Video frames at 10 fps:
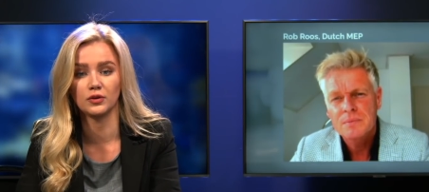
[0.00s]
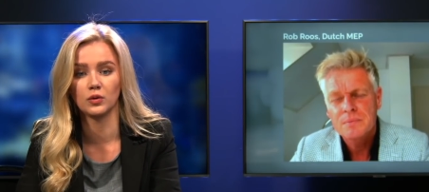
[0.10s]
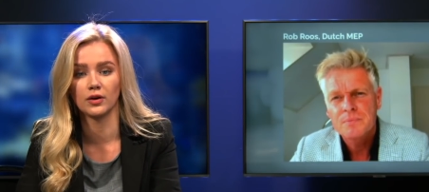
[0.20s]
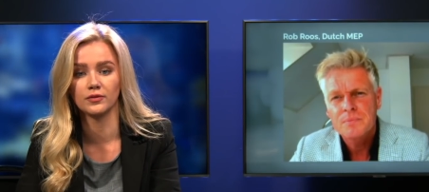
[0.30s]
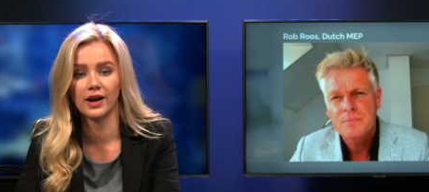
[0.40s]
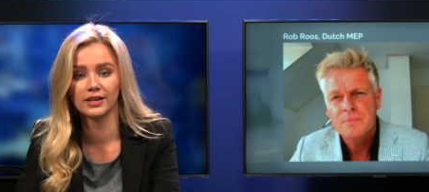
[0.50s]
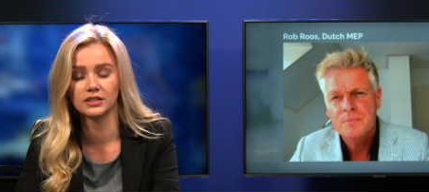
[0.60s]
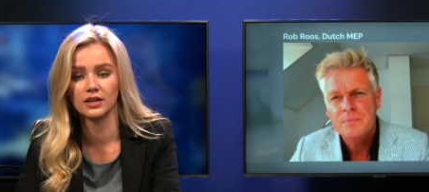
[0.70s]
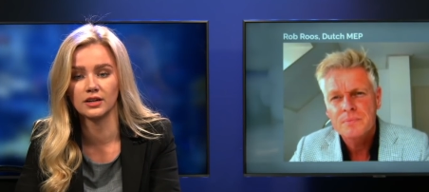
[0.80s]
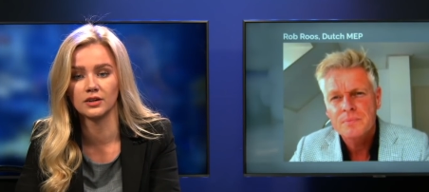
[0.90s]
Speaker 1: you are
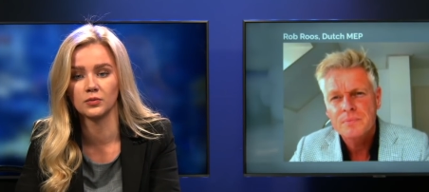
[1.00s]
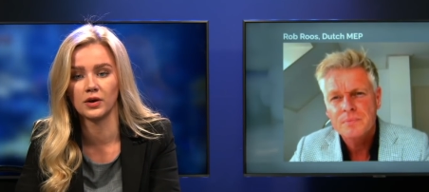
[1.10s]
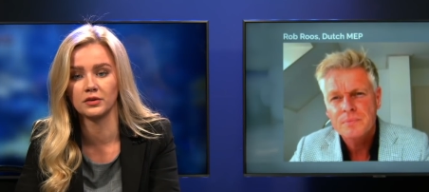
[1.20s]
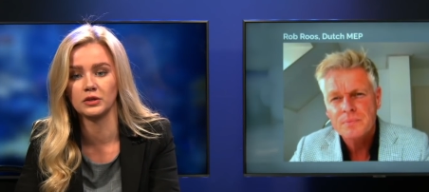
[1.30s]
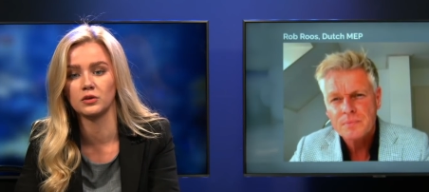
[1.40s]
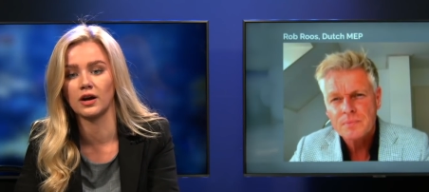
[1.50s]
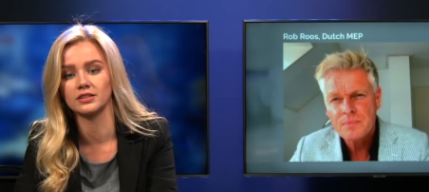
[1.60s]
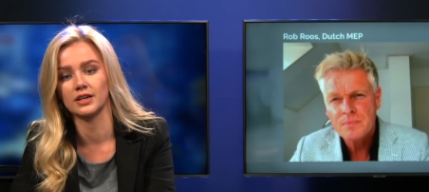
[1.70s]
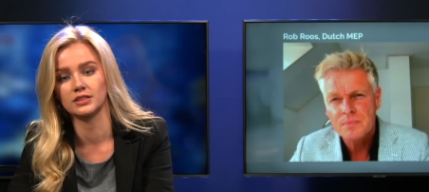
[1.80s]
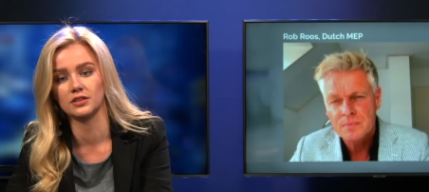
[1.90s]
vaccinated, whether you
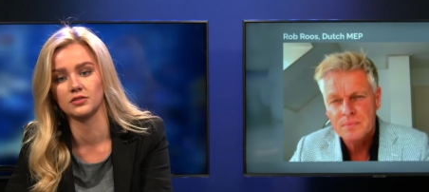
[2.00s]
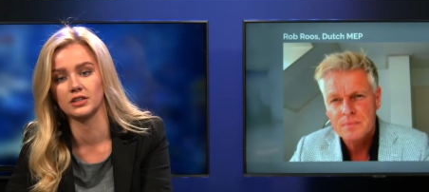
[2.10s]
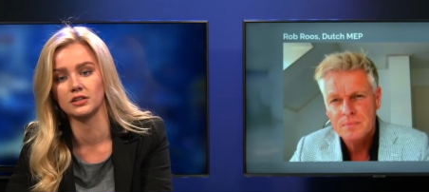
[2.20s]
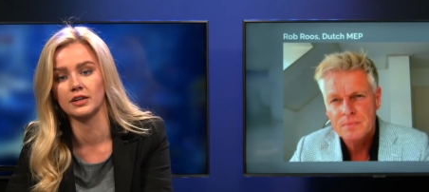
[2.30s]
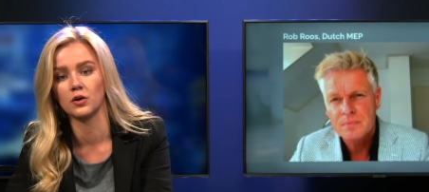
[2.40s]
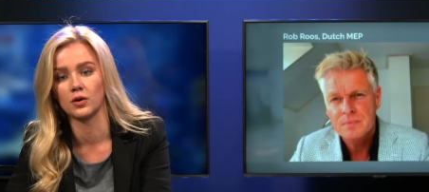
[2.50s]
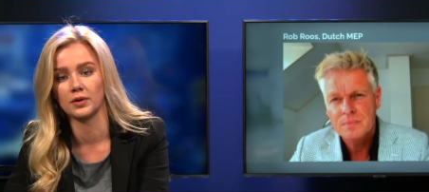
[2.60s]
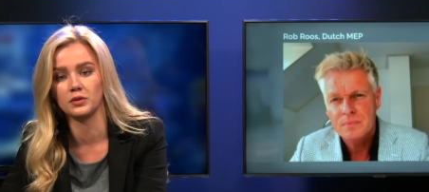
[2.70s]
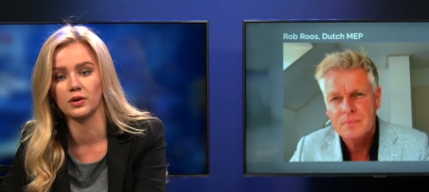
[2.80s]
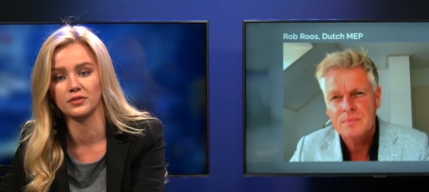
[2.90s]
got tested recently, or
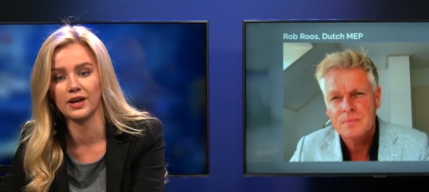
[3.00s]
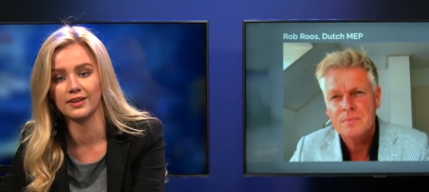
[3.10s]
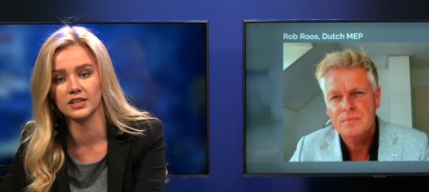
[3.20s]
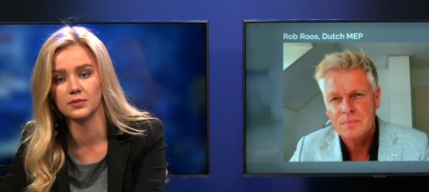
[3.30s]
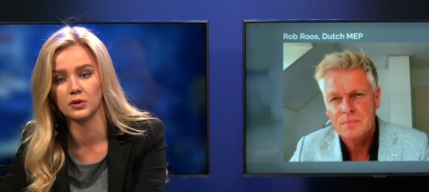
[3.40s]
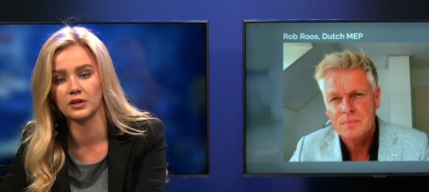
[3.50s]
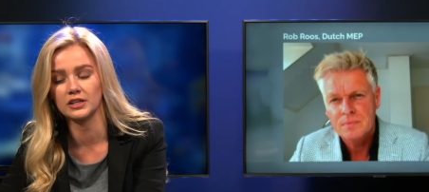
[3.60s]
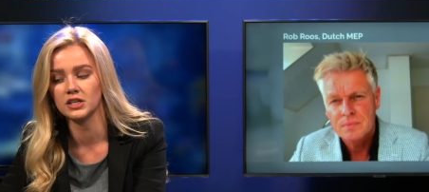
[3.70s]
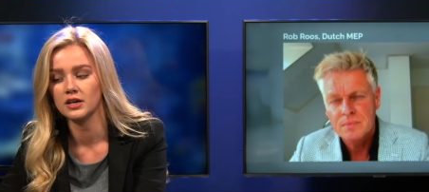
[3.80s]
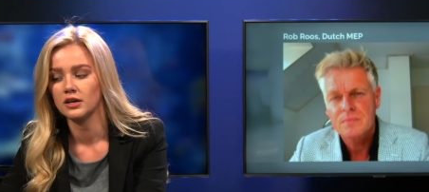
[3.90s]
whether you have
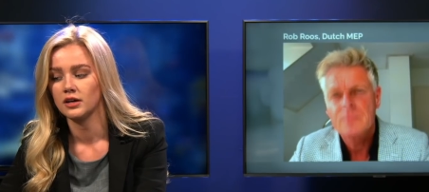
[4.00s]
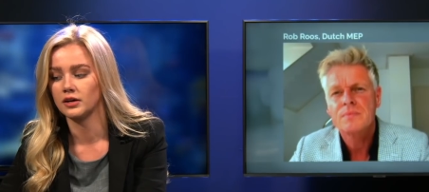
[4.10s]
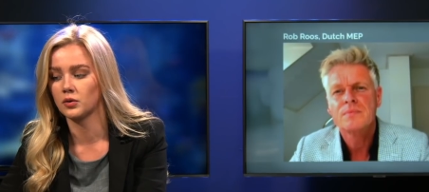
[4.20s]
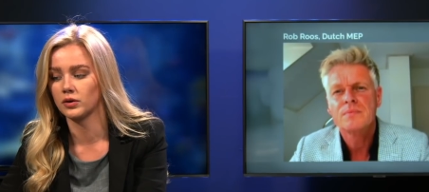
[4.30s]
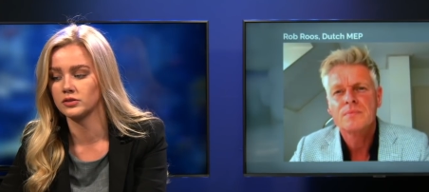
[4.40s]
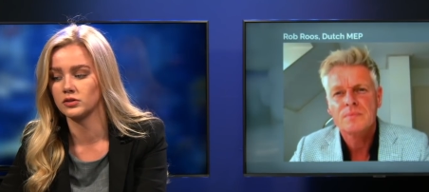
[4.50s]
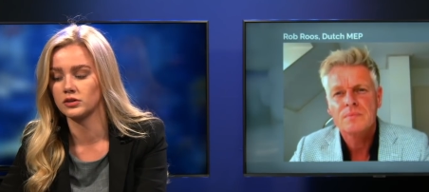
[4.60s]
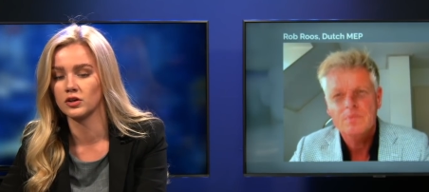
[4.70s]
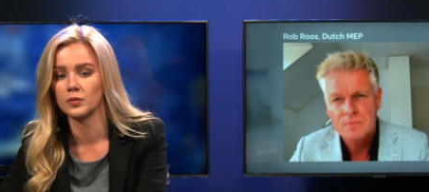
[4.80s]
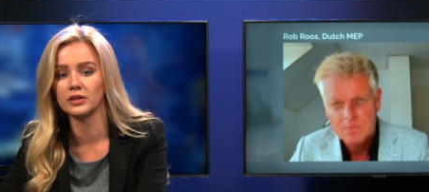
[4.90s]
antibodies. And according to
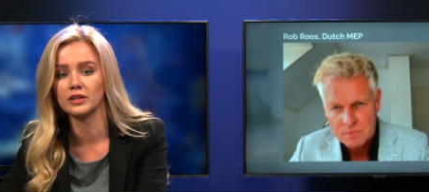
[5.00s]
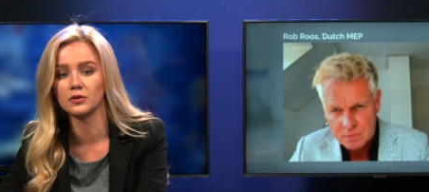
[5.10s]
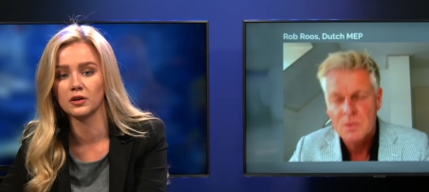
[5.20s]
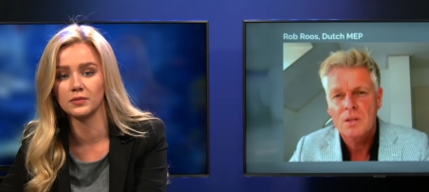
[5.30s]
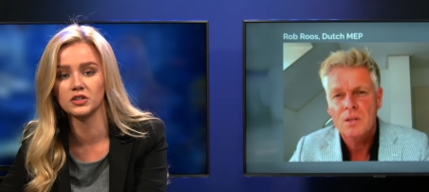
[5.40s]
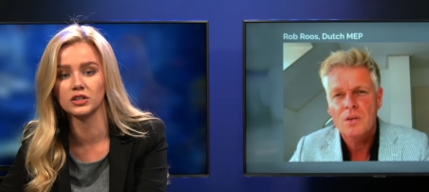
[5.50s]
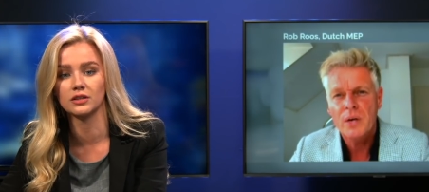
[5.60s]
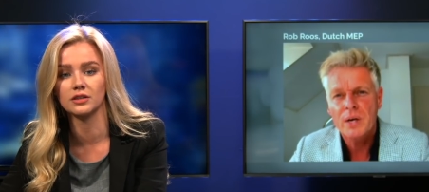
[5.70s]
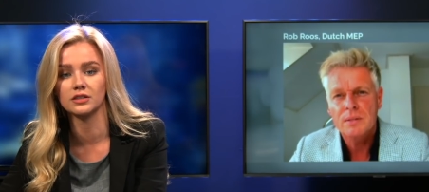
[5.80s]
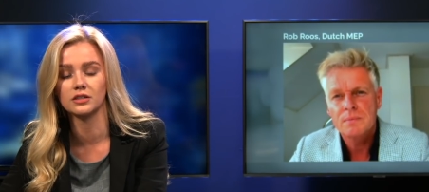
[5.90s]
Correct. the European
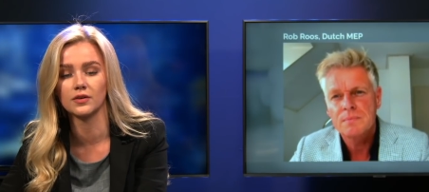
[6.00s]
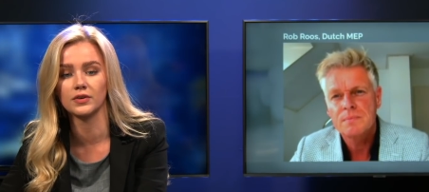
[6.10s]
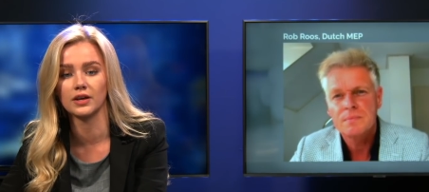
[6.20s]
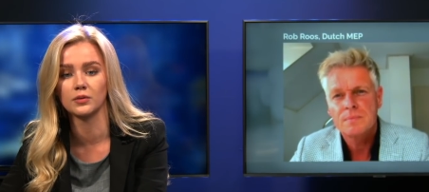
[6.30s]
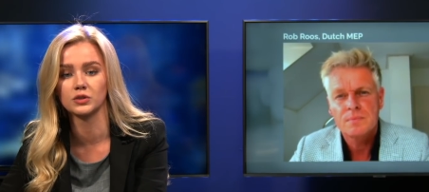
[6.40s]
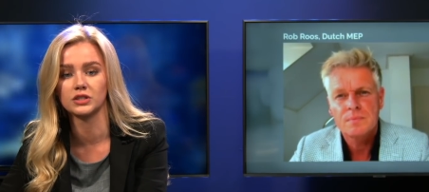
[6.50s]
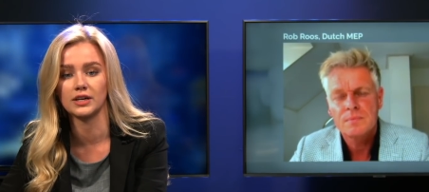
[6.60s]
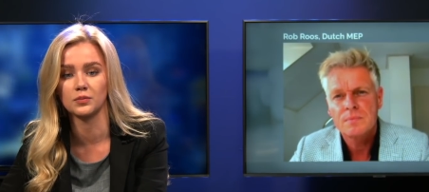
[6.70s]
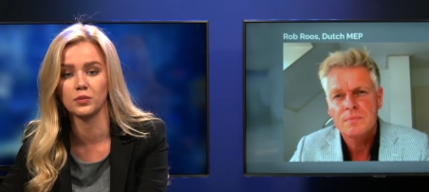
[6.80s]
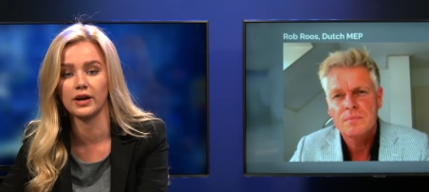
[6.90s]
Commission, this is something that will
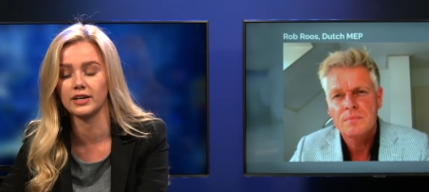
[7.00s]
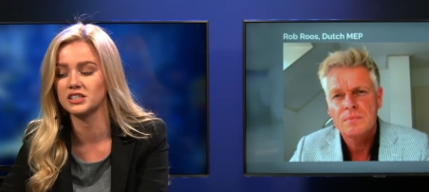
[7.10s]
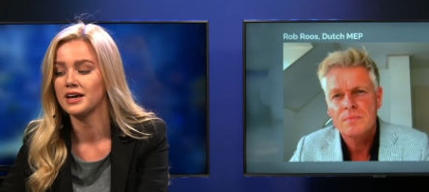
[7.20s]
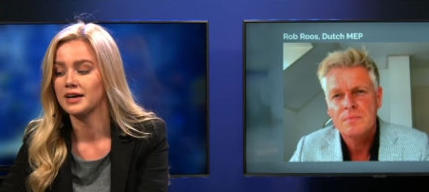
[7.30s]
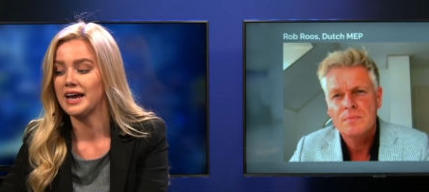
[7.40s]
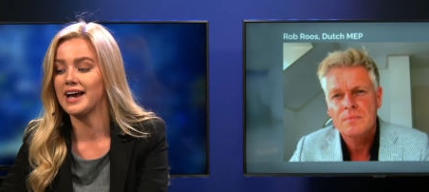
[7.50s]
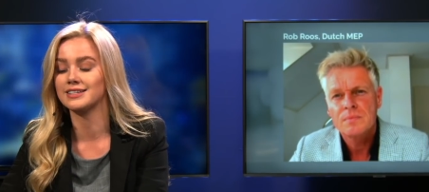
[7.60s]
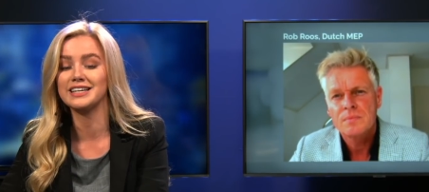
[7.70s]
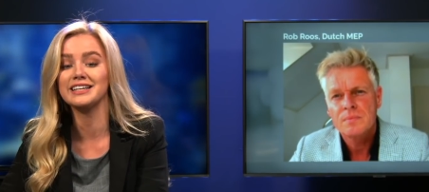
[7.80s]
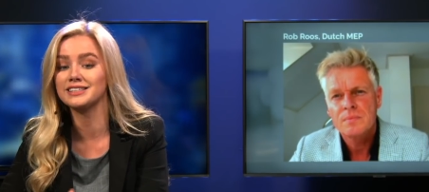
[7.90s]
stay in place,
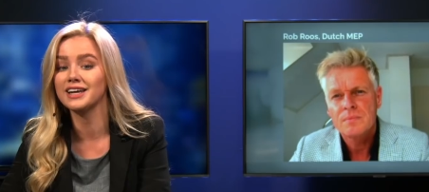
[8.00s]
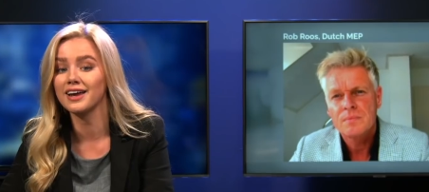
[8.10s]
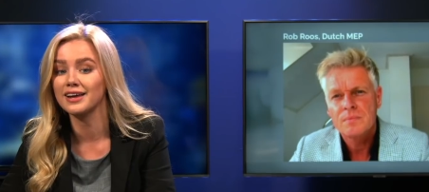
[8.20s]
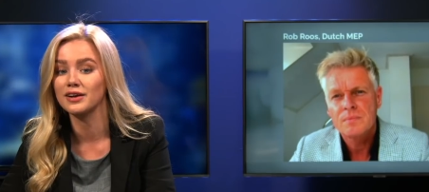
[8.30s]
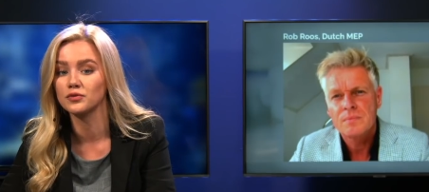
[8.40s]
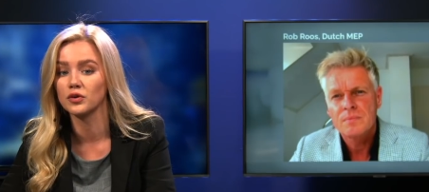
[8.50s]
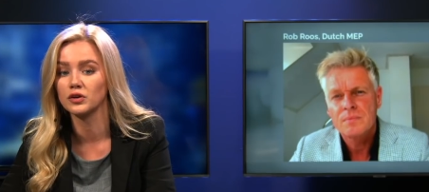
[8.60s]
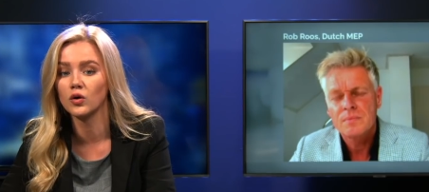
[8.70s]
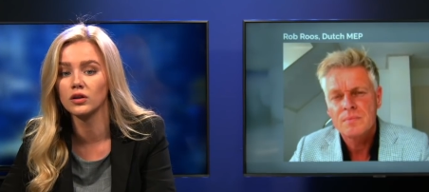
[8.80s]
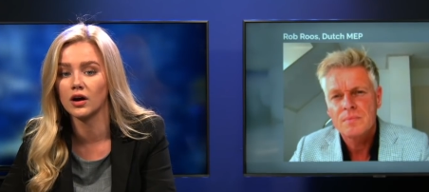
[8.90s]
as they say, for
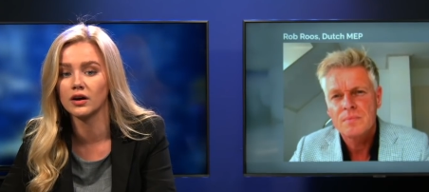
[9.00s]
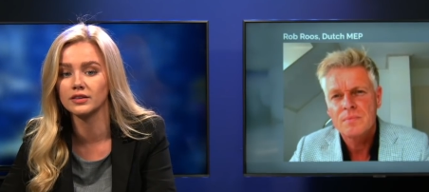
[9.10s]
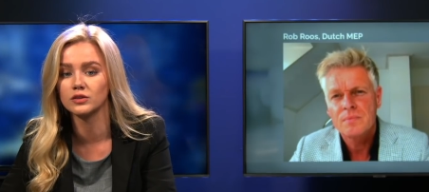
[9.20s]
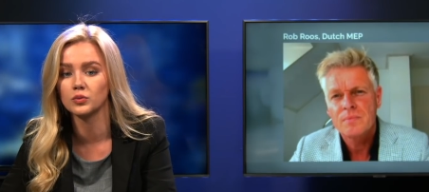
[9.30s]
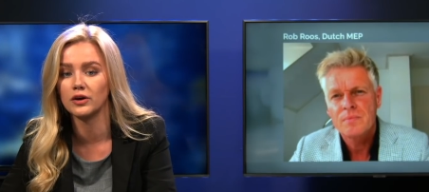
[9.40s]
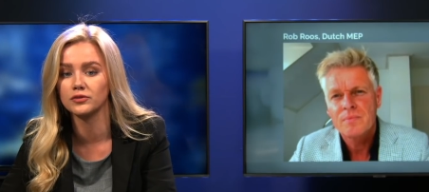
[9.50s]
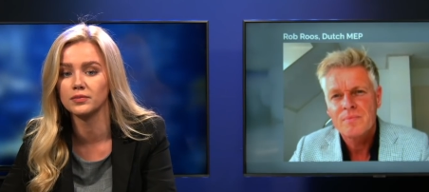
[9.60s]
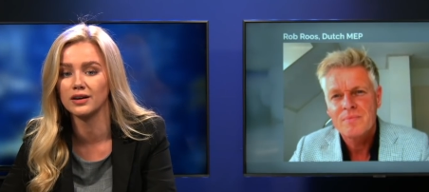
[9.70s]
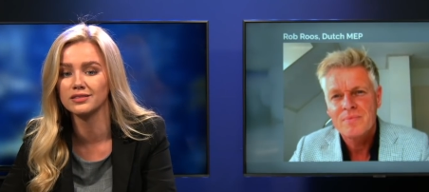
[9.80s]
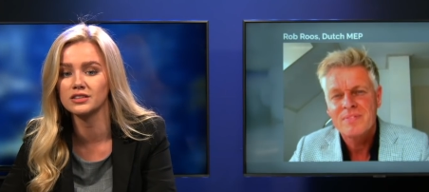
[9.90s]
no longer than 12
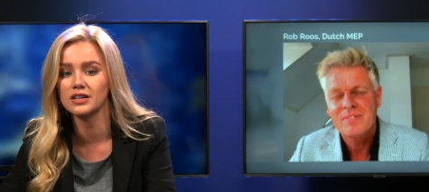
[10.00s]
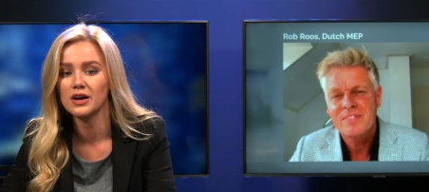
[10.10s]
months.